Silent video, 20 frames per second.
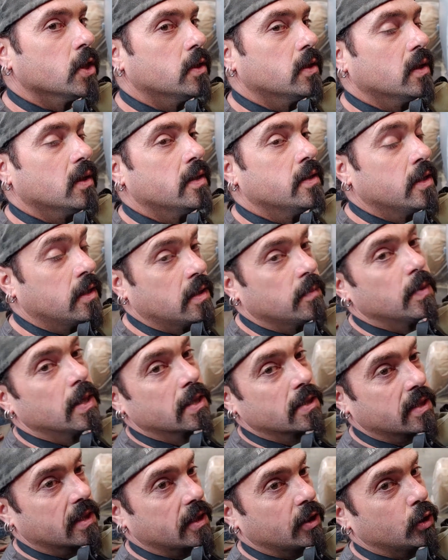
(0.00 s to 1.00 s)
Though I did the
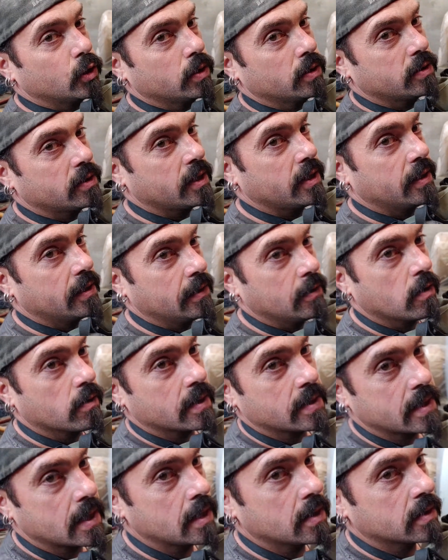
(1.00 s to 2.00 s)
best I could taking all
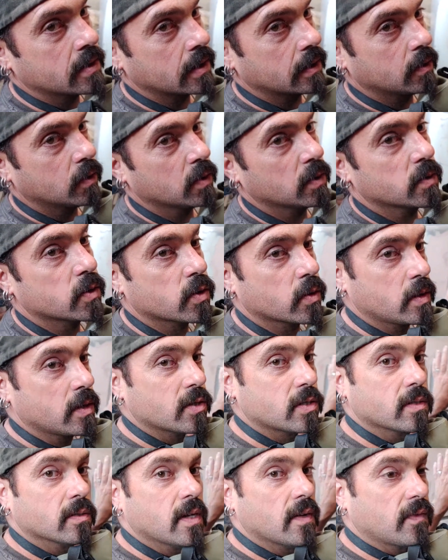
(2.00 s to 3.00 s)
the dents out, so you
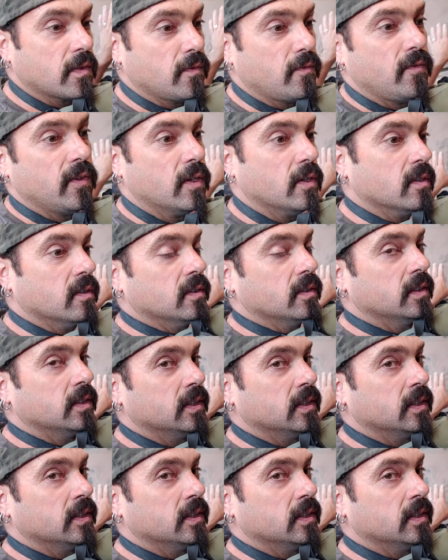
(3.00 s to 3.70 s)
still have to fill